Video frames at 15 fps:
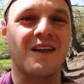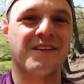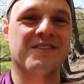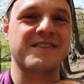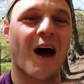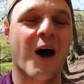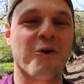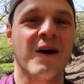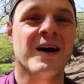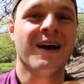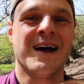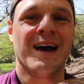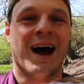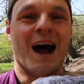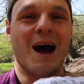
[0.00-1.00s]
So
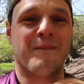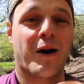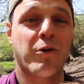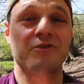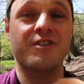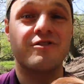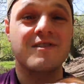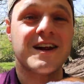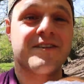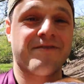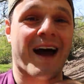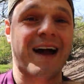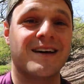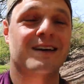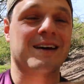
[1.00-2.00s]
I want to really
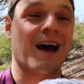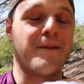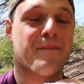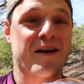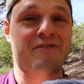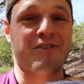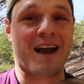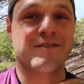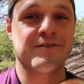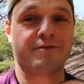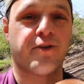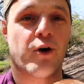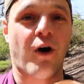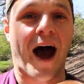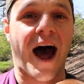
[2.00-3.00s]
thank my friend
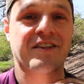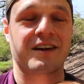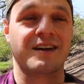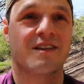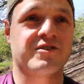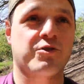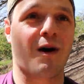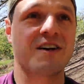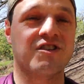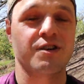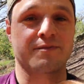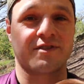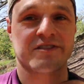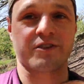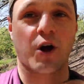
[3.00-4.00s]
for asking this
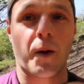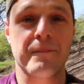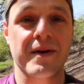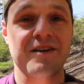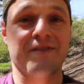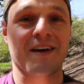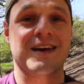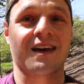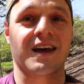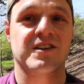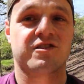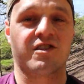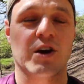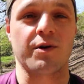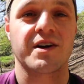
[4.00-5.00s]
question. It's got me
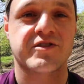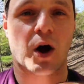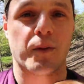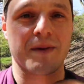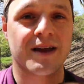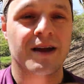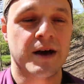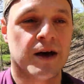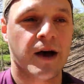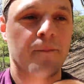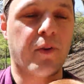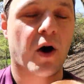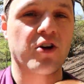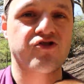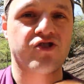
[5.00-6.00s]
thinking too. It's got me
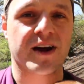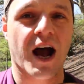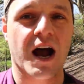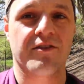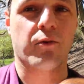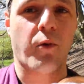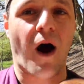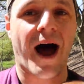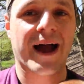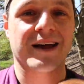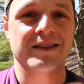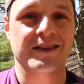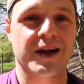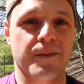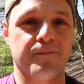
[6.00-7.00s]
pondering over what I
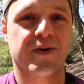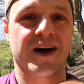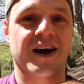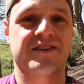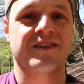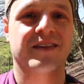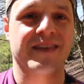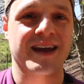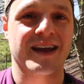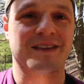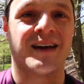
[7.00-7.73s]
can learn personally.